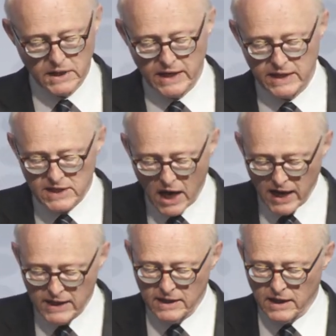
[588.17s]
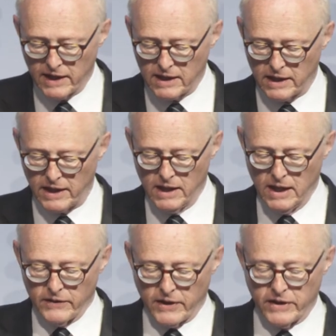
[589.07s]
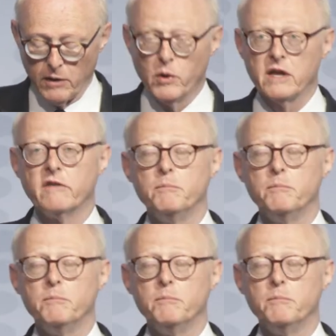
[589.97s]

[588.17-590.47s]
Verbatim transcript: it is highly likely that they will have